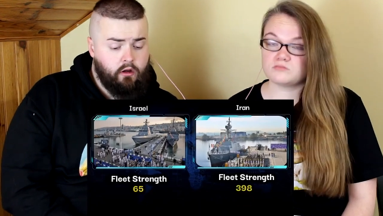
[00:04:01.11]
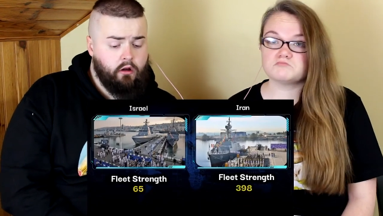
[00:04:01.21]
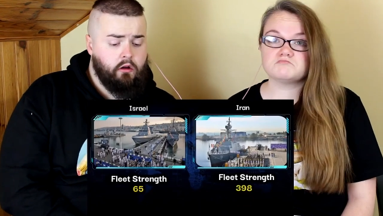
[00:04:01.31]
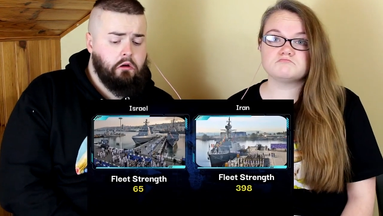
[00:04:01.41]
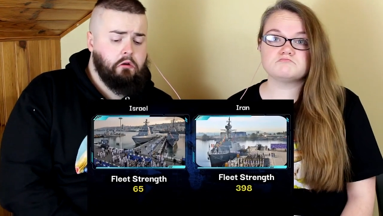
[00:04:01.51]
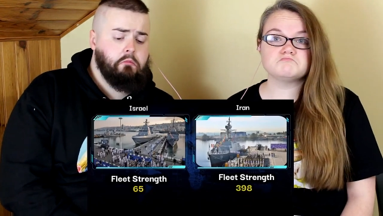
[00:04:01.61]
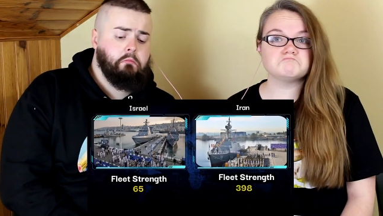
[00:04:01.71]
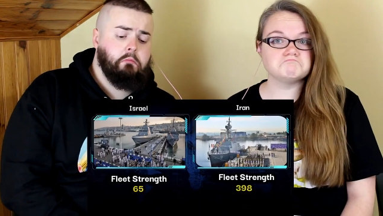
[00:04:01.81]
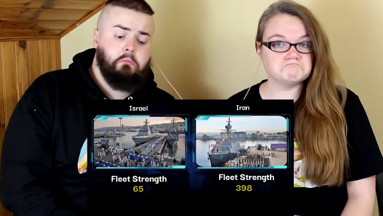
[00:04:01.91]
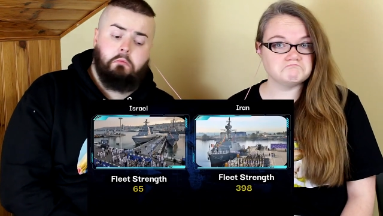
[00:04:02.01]
Speaker 1: Oh.
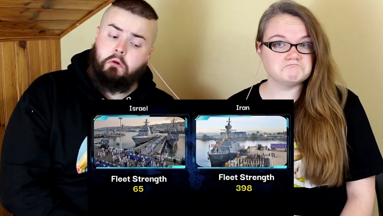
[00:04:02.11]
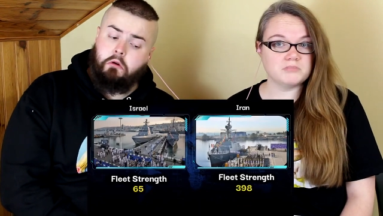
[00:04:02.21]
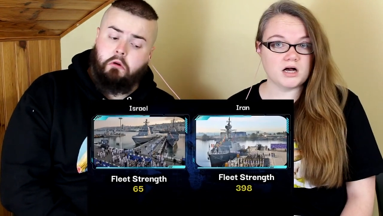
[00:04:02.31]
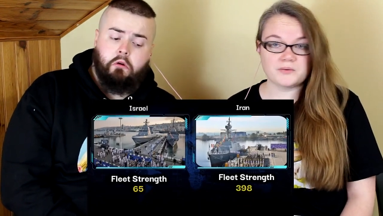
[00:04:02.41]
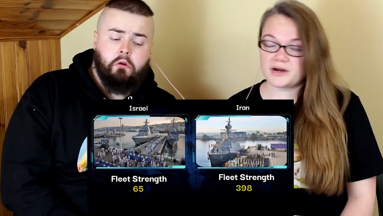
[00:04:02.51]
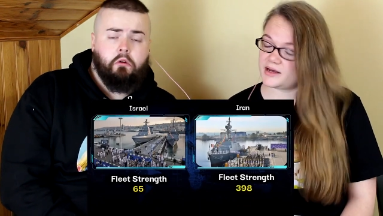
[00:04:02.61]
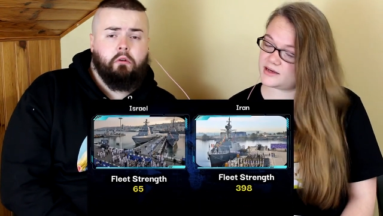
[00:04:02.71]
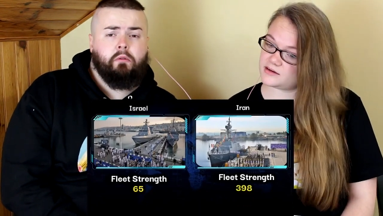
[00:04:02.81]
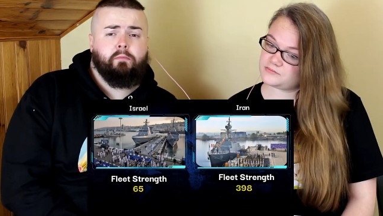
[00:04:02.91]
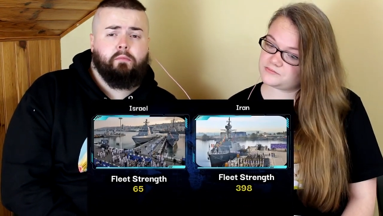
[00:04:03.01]

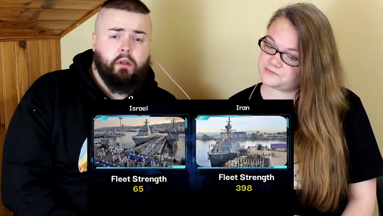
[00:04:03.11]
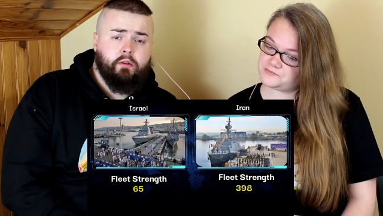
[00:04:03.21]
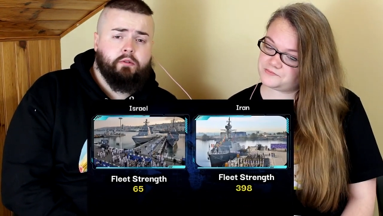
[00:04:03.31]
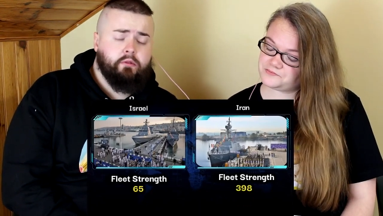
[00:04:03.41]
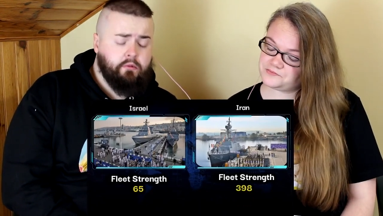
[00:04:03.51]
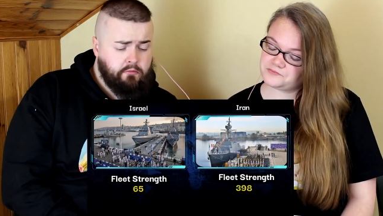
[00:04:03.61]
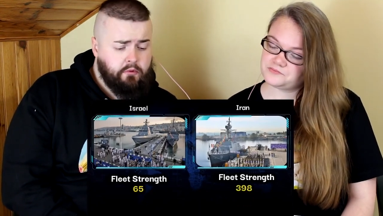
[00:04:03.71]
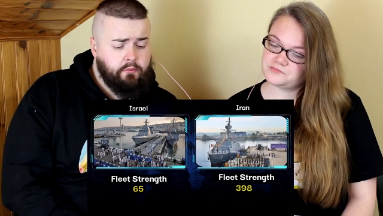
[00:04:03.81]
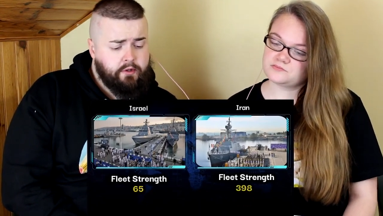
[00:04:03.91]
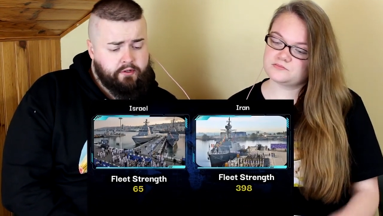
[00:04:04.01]
Okay. There's
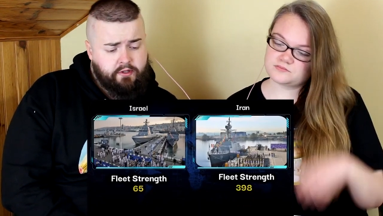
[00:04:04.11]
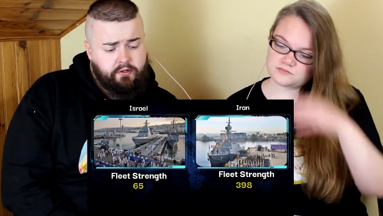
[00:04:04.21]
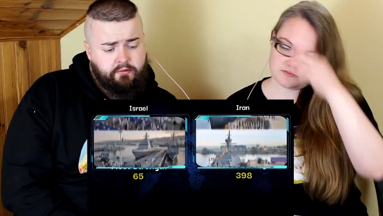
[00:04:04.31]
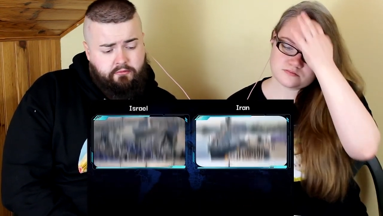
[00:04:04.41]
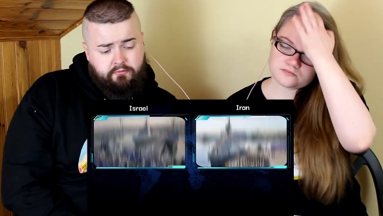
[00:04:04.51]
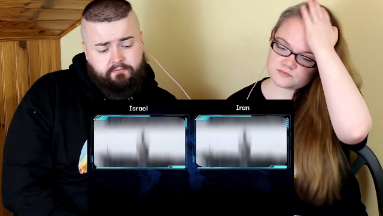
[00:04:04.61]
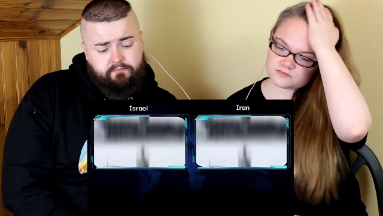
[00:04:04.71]
some numbers now.